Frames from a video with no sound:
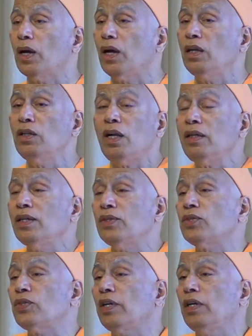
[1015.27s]
are not
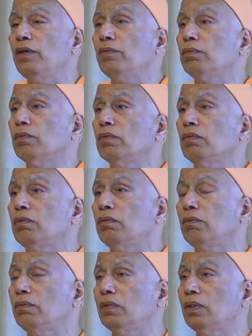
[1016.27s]
necessarily
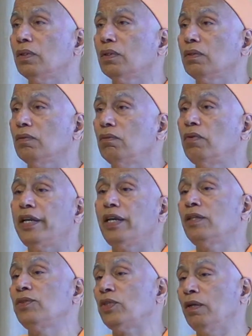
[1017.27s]
very
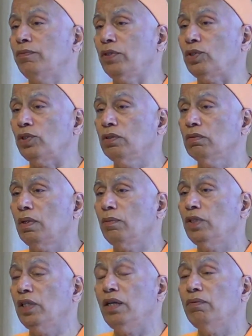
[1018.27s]
unselfish. I
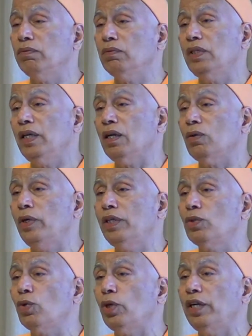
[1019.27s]
mean, they are
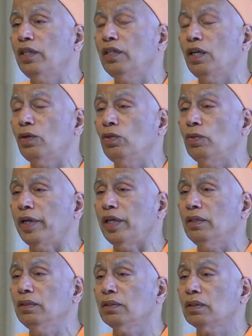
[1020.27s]
quite crooked in their own way.
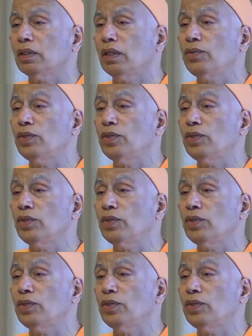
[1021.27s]
And